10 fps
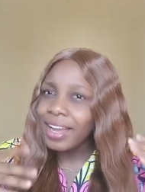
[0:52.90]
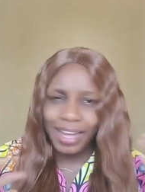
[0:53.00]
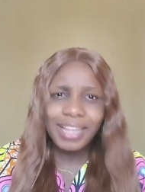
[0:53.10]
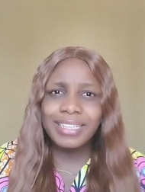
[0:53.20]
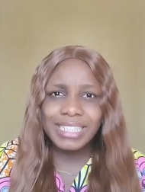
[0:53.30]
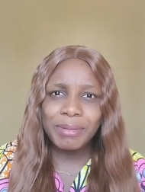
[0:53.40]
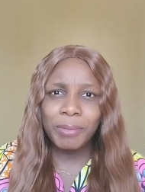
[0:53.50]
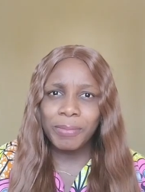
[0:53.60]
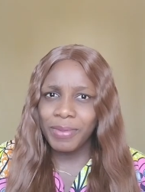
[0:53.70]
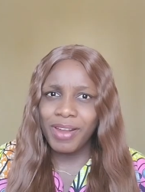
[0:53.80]
Can't these
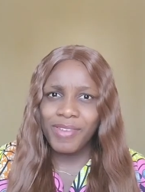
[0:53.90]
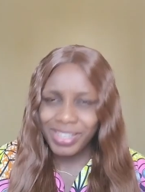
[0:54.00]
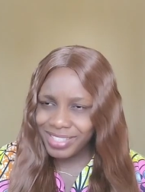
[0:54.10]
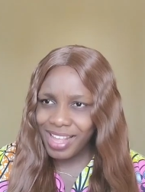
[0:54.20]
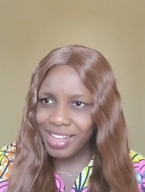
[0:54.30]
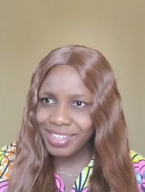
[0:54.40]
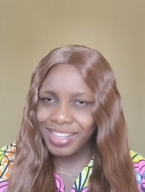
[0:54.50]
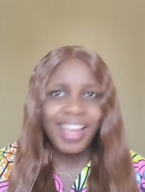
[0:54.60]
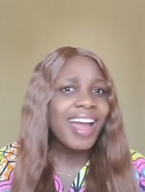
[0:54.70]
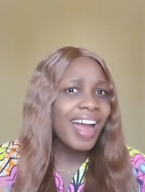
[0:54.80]
people be arrested?
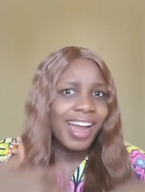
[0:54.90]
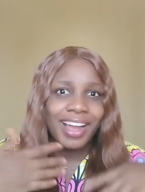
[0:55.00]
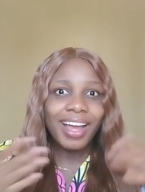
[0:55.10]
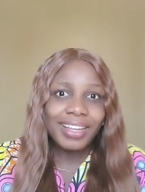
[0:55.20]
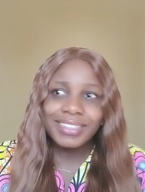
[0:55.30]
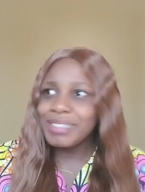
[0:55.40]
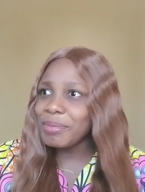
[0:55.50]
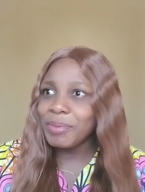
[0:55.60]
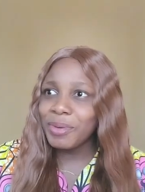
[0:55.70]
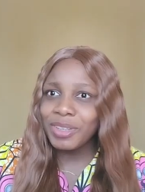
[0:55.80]
Can't
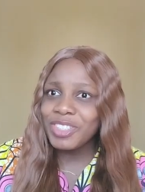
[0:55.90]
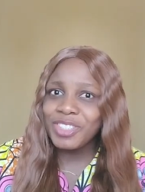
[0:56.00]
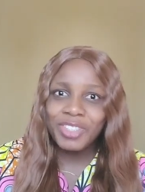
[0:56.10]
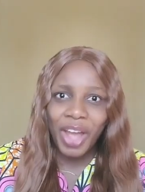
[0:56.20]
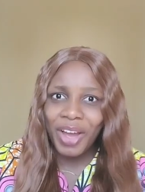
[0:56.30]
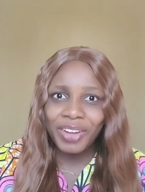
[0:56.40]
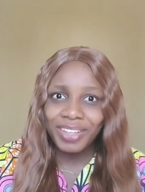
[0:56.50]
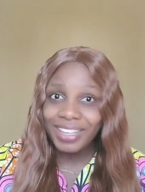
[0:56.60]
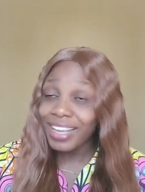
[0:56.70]
these people go to jail?